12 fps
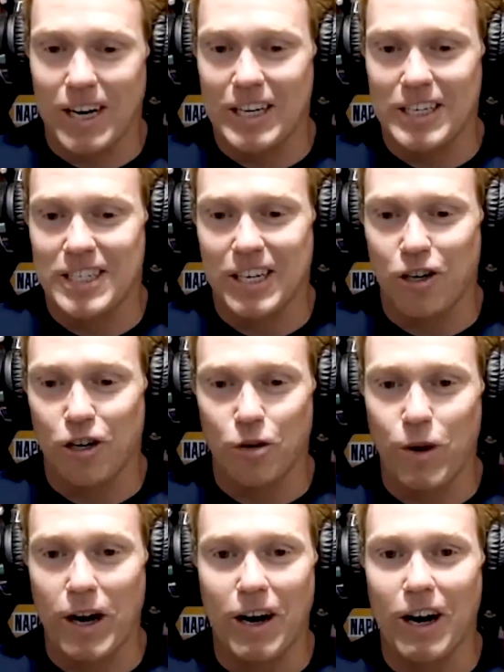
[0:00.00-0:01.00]
think you're in
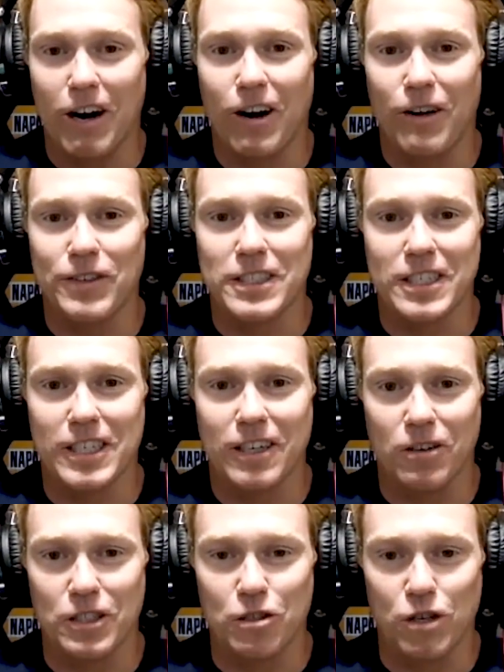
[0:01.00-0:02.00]
rare air. Obviously,
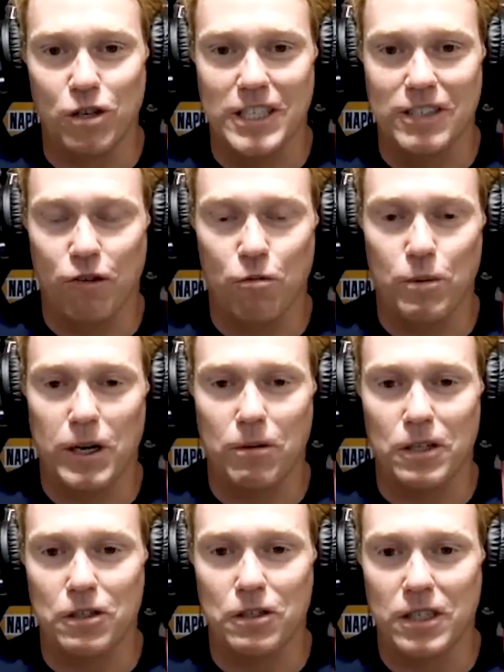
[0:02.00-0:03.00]
only 2 guys have ever been able
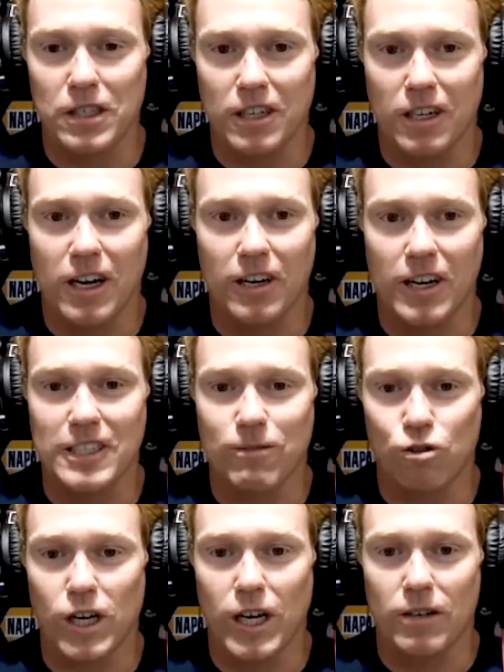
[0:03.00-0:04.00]
to do it, and a lot of guys have
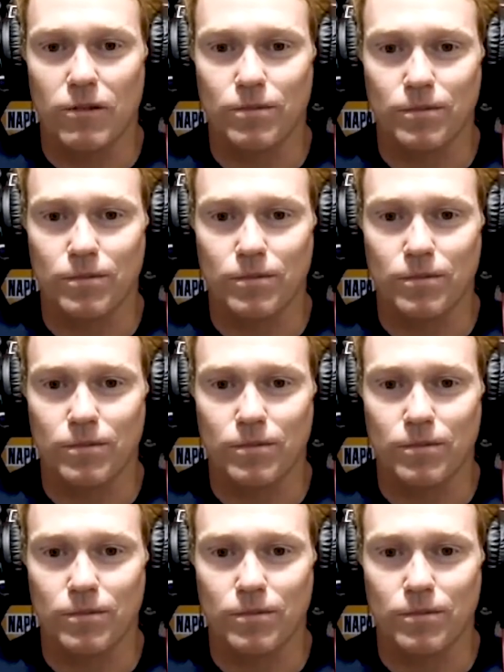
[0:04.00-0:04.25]
tried.